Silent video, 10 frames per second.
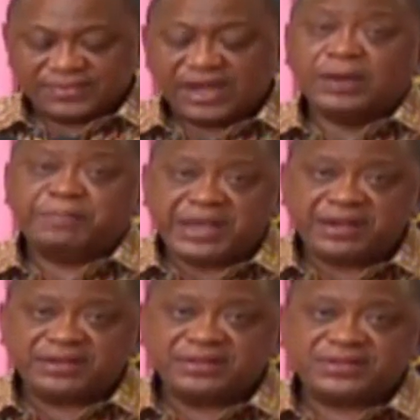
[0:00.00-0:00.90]
our
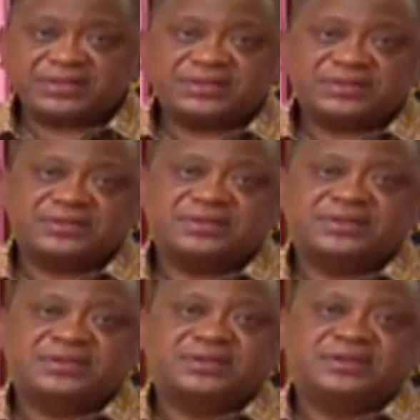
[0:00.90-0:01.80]
parents,
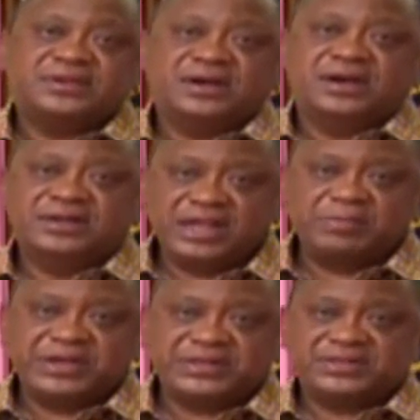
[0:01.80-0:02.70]
our
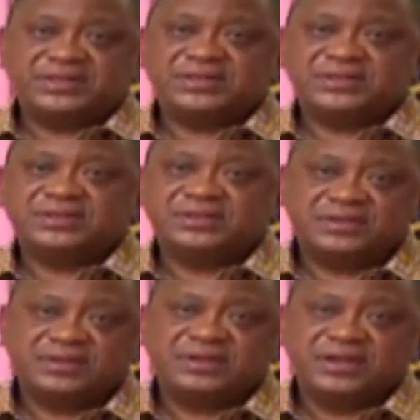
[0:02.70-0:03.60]
neighbors,
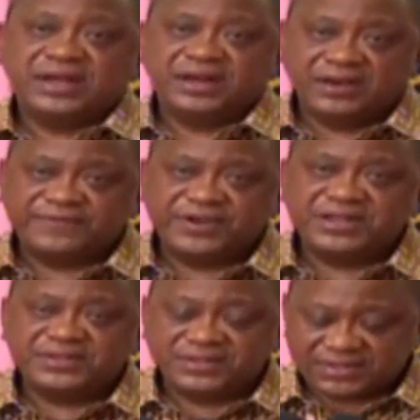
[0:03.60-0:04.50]
and our
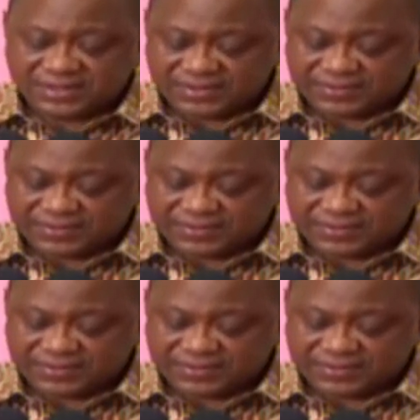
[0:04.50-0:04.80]
friends.